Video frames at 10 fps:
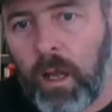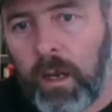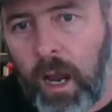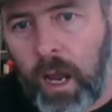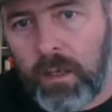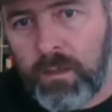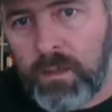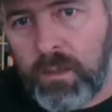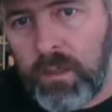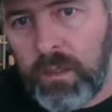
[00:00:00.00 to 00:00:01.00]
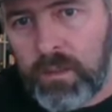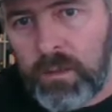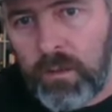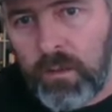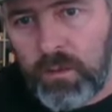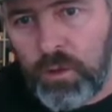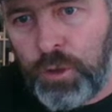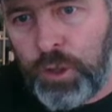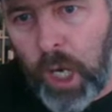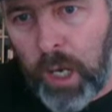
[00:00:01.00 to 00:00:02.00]
And as
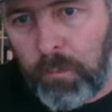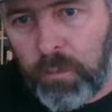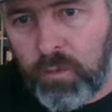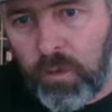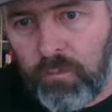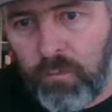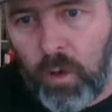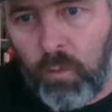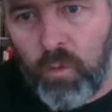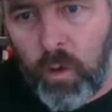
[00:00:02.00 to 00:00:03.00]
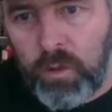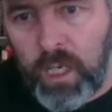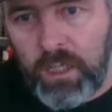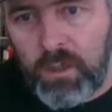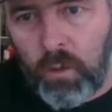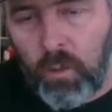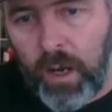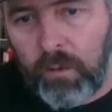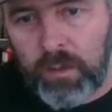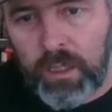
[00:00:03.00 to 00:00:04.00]
this shape sort of
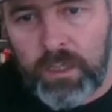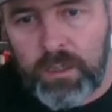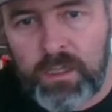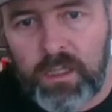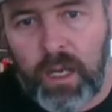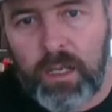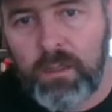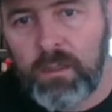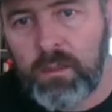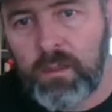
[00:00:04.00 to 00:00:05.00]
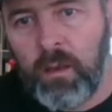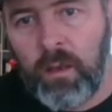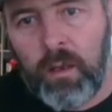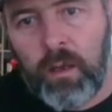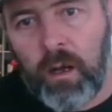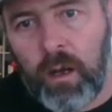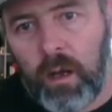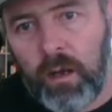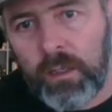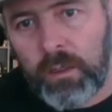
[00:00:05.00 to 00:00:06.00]
rotates around inside this,
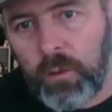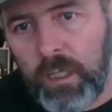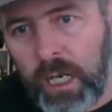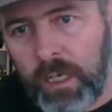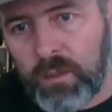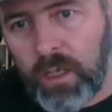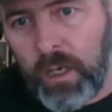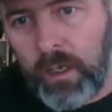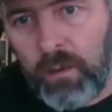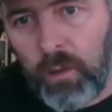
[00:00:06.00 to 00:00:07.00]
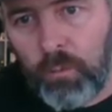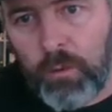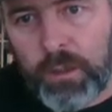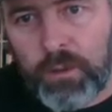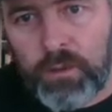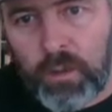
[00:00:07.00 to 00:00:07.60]
it creates a low